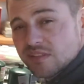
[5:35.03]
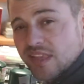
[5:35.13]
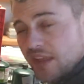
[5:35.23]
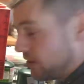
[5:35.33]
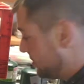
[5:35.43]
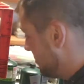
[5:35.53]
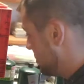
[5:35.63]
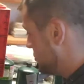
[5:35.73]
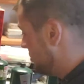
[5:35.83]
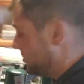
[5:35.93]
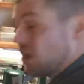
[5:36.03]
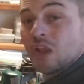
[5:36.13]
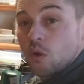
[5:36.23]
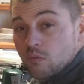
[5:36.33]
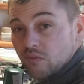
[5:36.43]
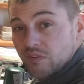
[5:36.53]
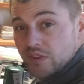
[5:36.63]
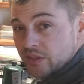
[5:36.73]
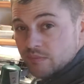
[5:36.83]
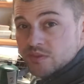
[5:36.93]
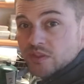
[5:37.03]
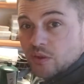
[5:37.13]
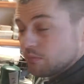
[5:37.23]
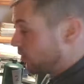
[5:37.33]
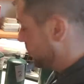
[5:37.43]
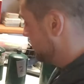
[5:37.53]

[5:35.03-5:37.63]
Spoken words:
a scale to make sure they're not overfilling them so they don't blow